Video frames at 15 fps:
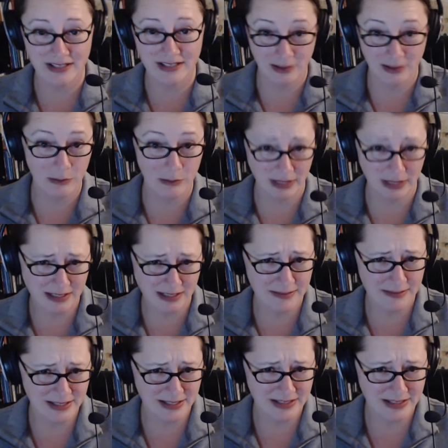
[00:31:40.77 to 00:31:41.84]
and I don't mean it
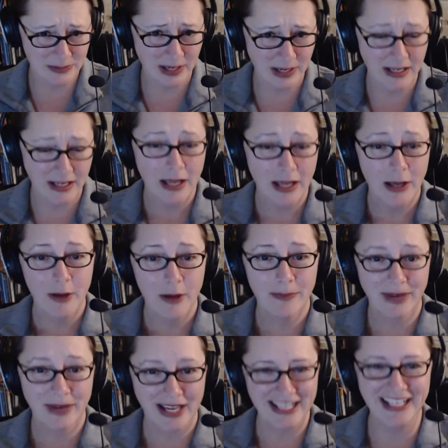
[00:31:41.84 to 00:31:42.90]
to be this way,
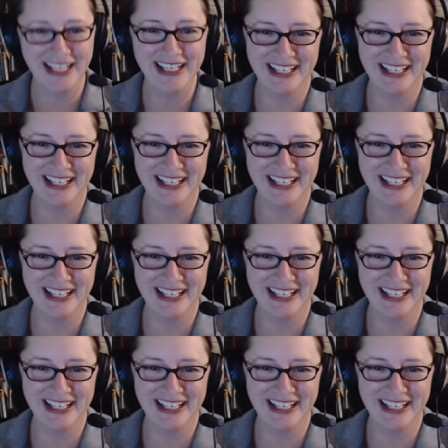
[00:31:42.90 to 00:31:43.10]
but